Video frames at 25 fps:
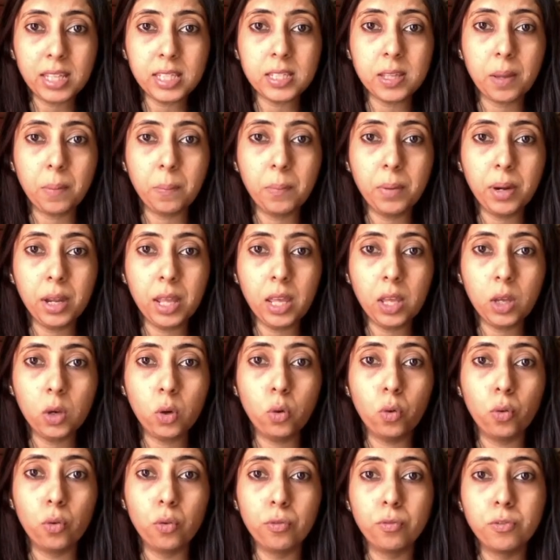somebody
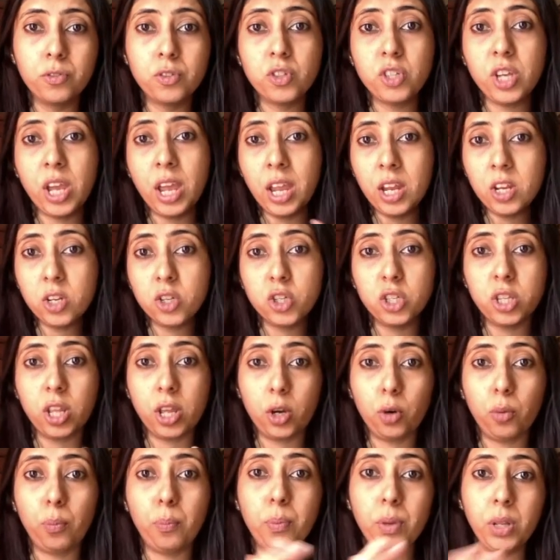who've changed
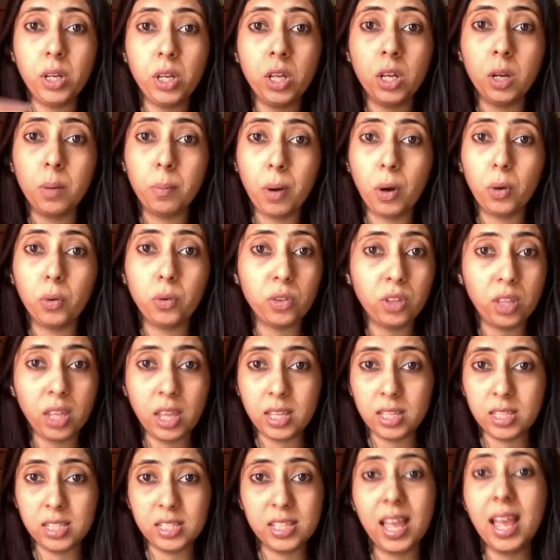their opinion about
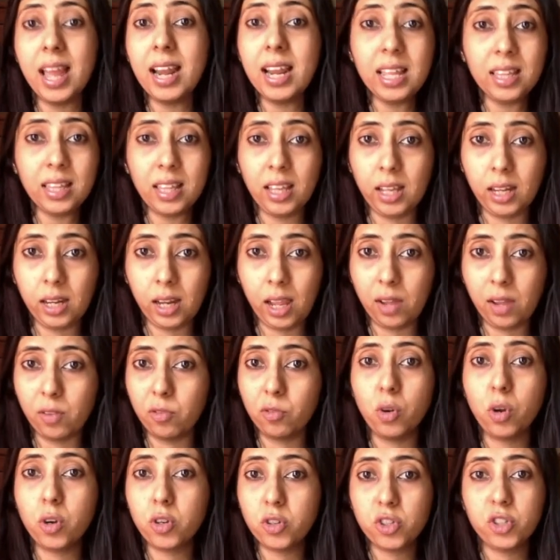things, anything in life,
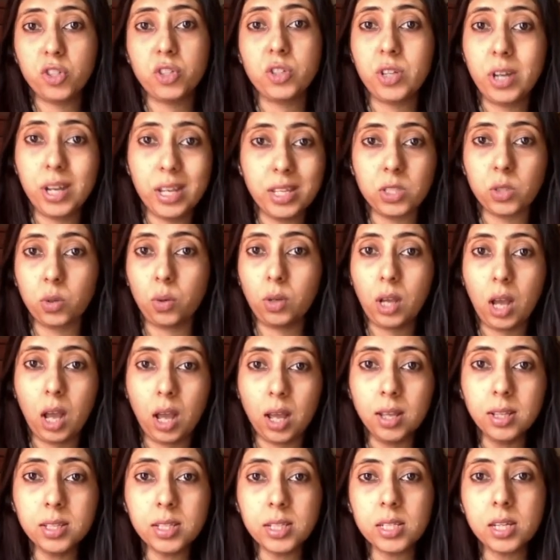not just race or
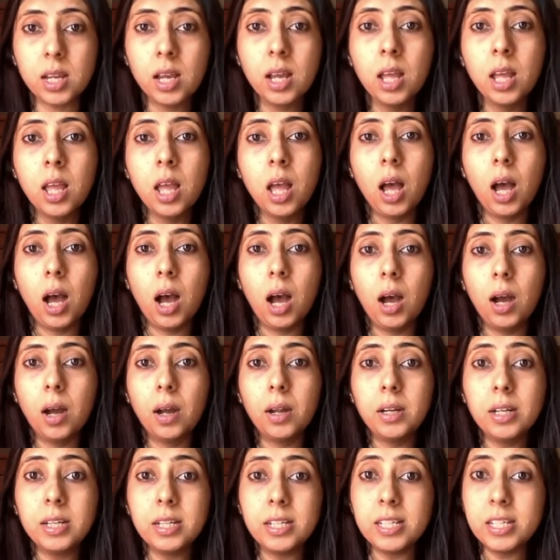
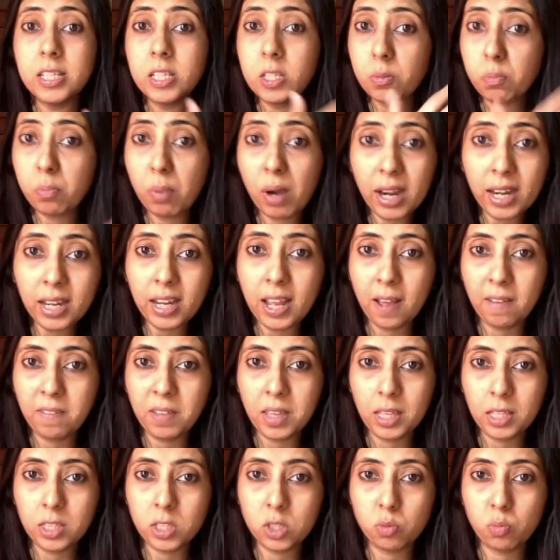caste, despite
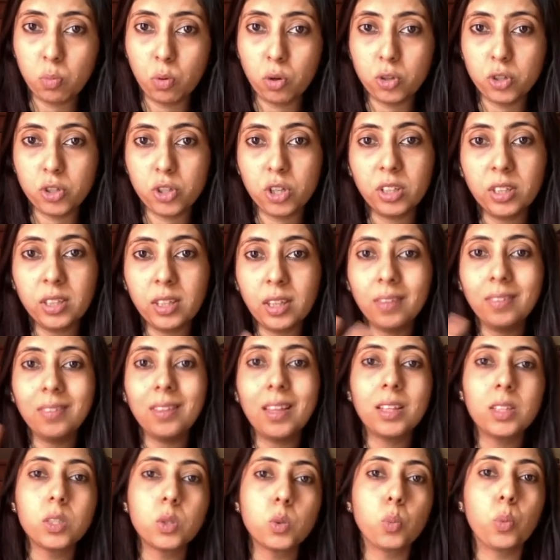having exposure, then
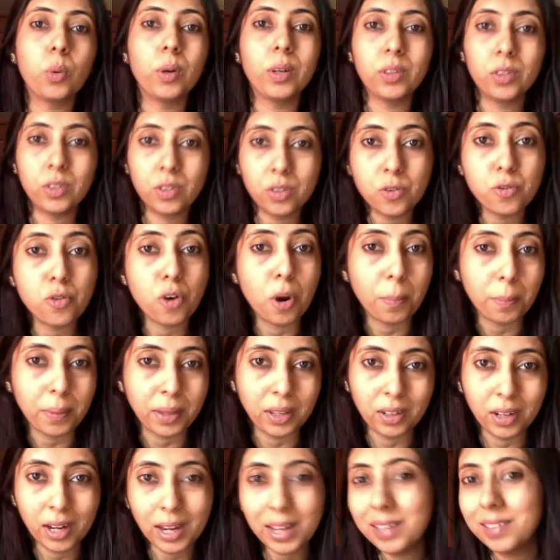that's worth
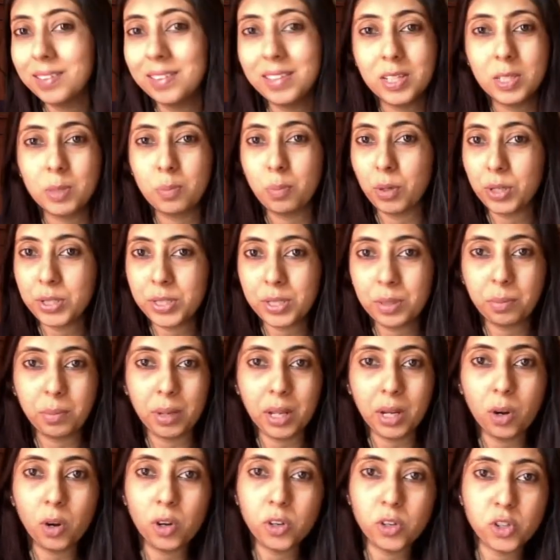dropping, right? This person may
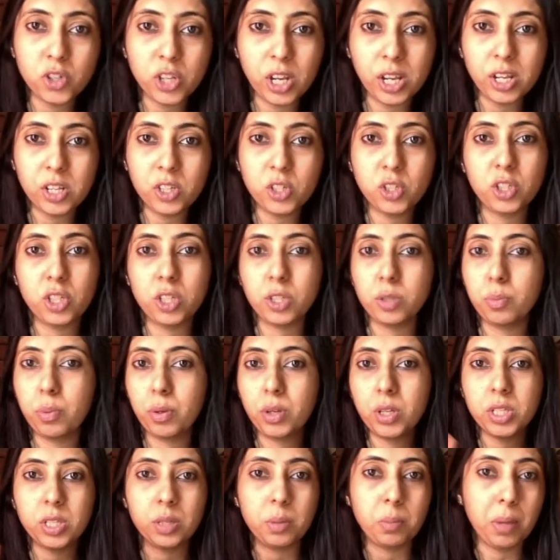not change, this
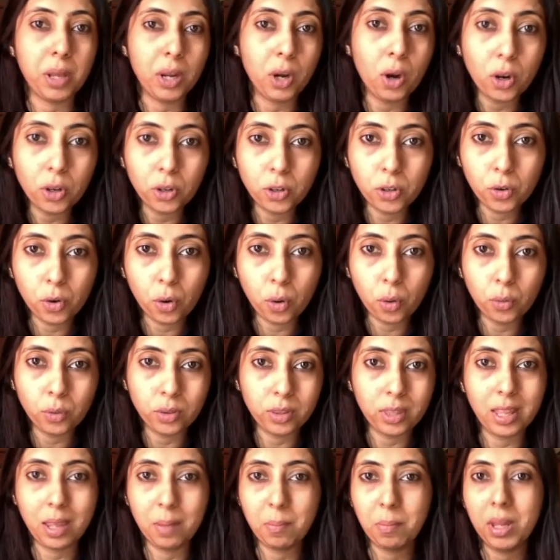person may not grow,
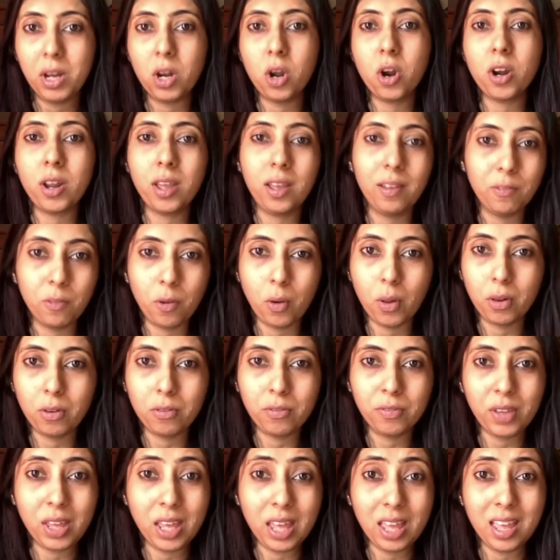they may not evolve
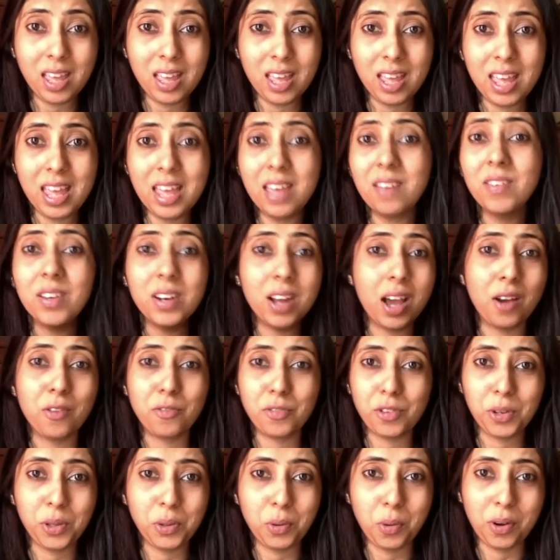even
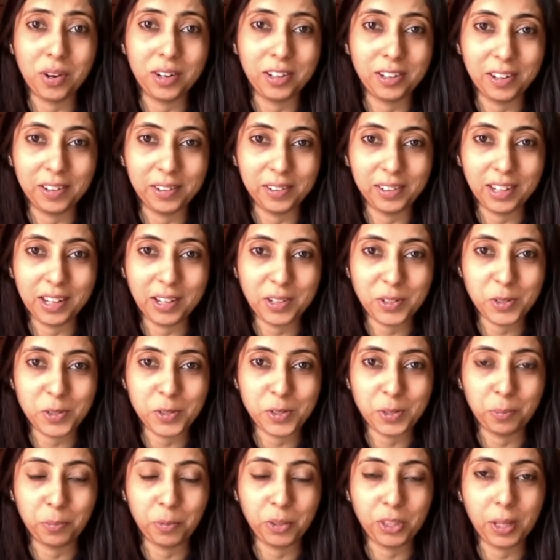after you're in a
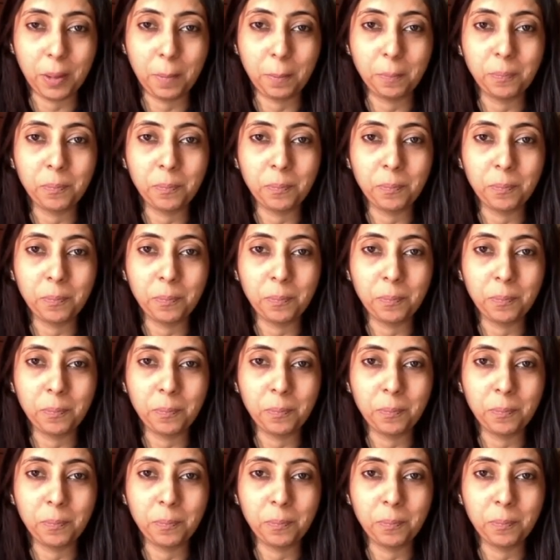relationship with them.